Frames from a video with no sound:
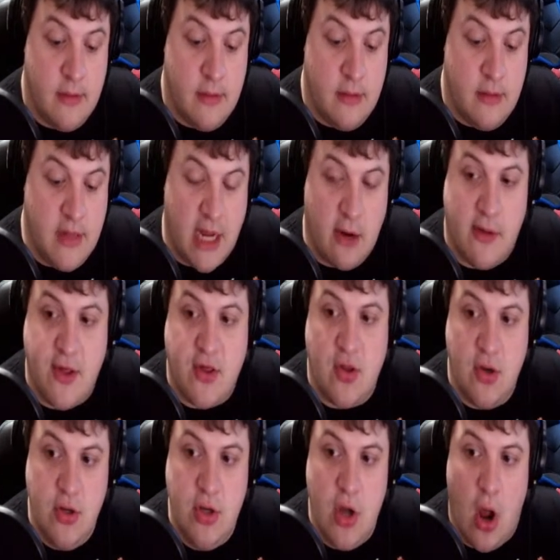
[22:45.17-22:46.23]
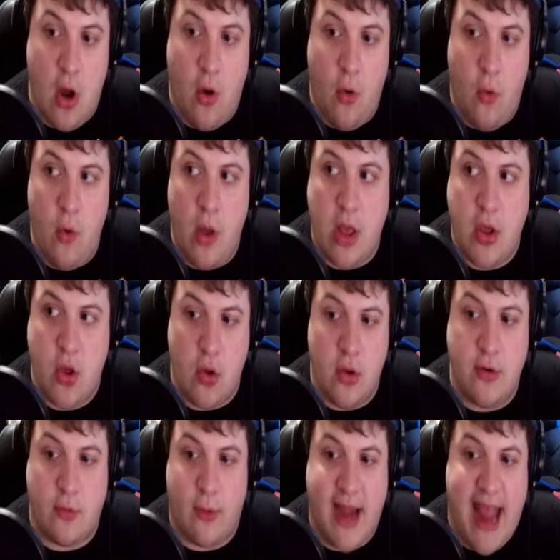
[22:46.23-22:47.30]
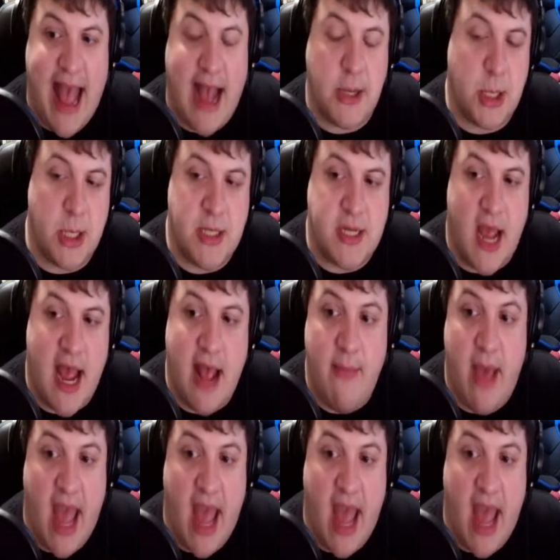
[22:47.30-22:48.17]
There is no good reaction time